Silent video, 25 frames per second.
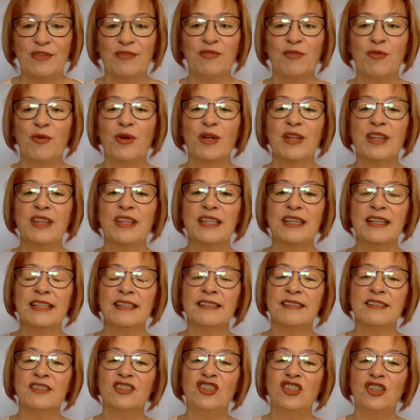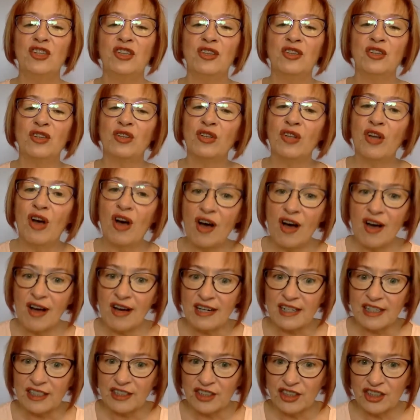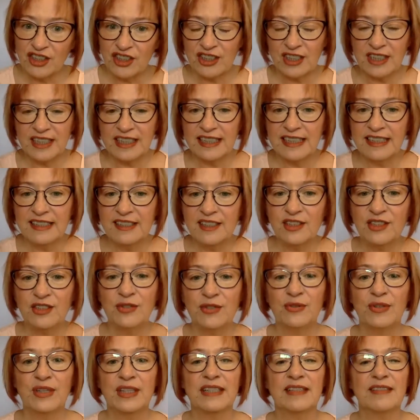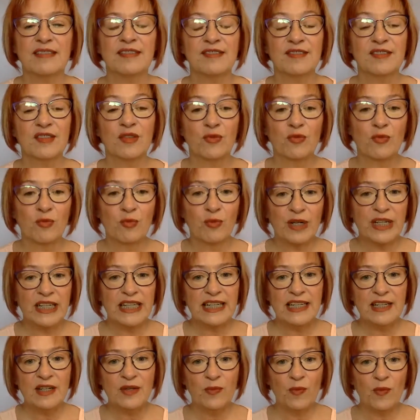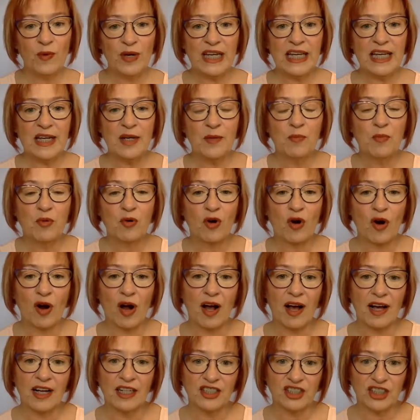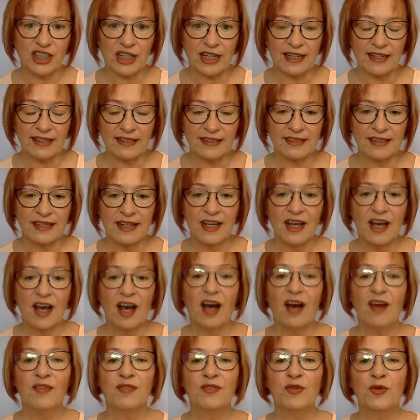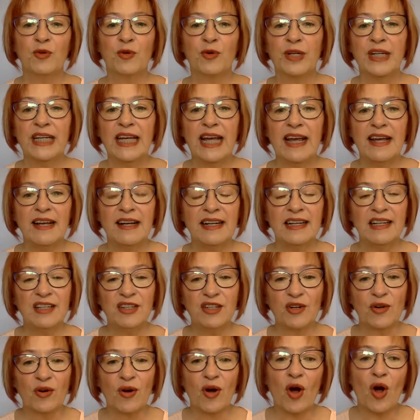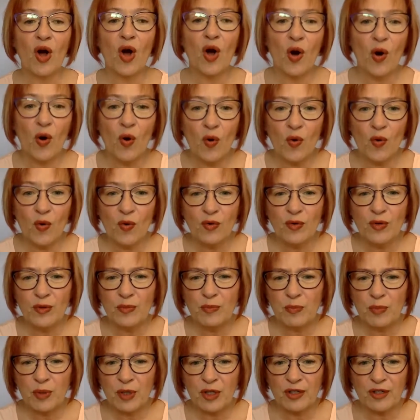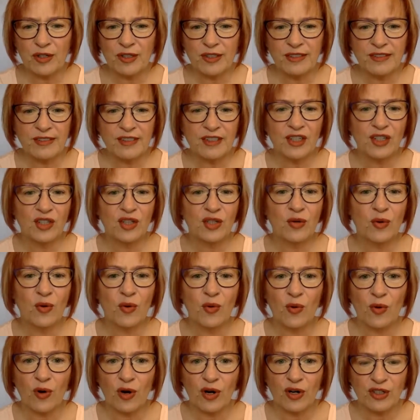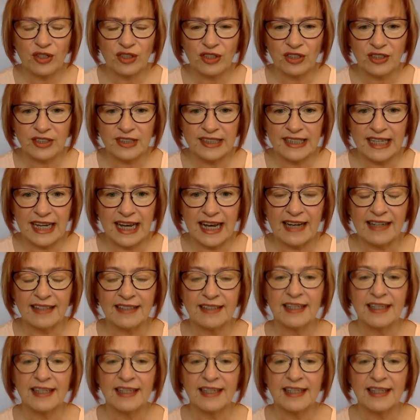for this launch into this 3-week project of creating your own personal oracle deck